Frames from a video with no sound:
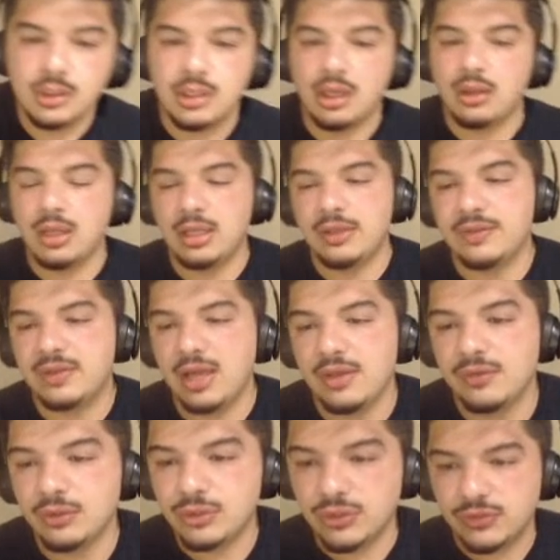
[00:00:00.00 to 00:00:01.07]
A lot of these guys
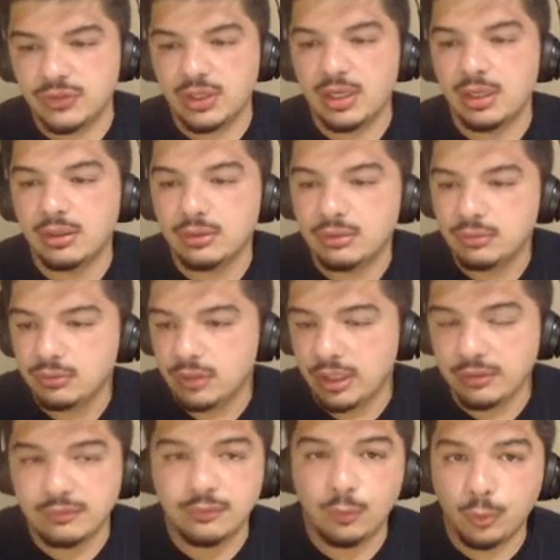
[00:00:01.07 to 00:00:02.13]
are just like
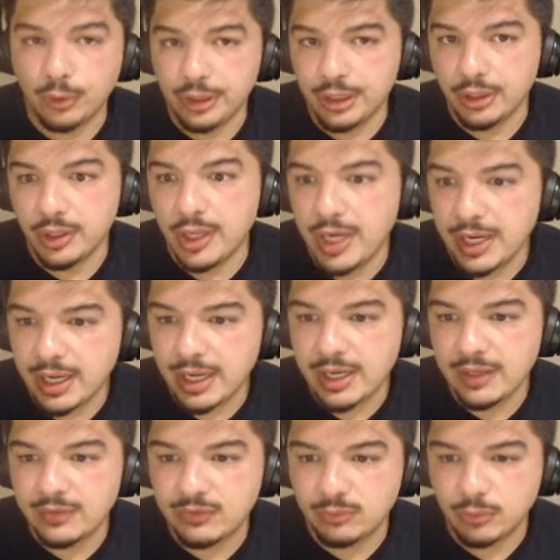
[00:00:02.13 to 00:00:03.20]
4 ERA
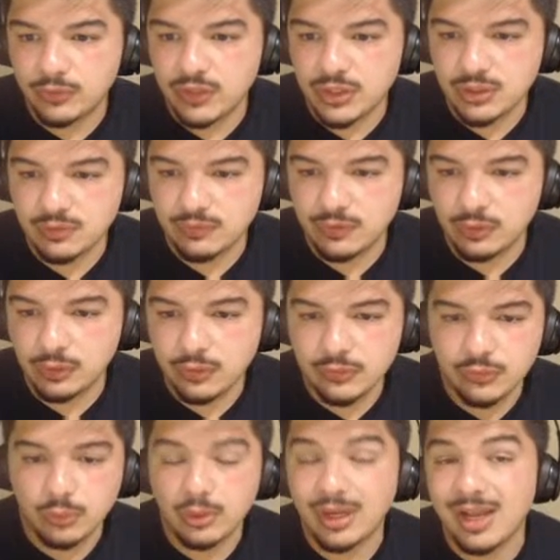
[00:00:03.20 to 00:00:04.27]
guys, rotation fillers,
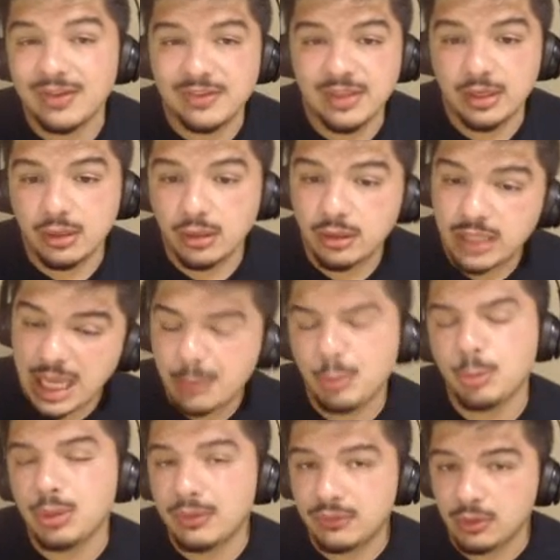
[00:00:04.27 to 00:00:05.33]
or guys that are
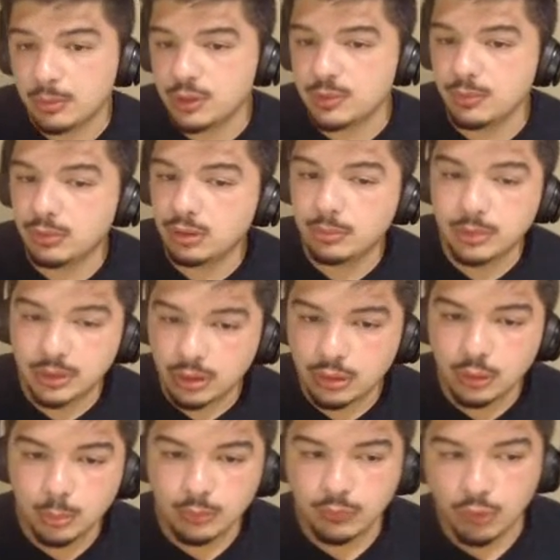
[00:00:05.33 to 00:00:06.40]
capable of so much more but
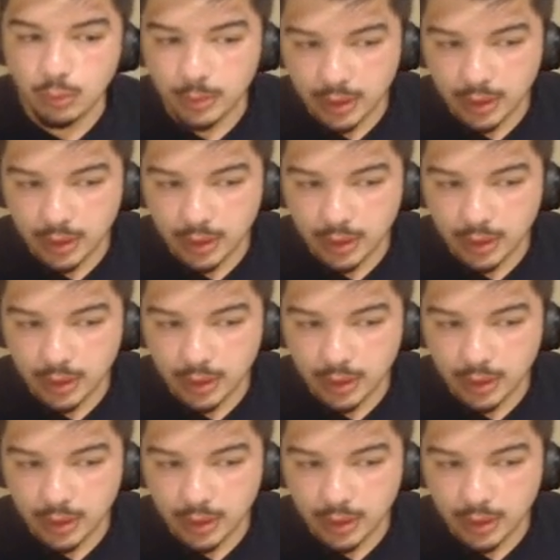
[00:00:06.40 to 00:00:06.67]
underperforming.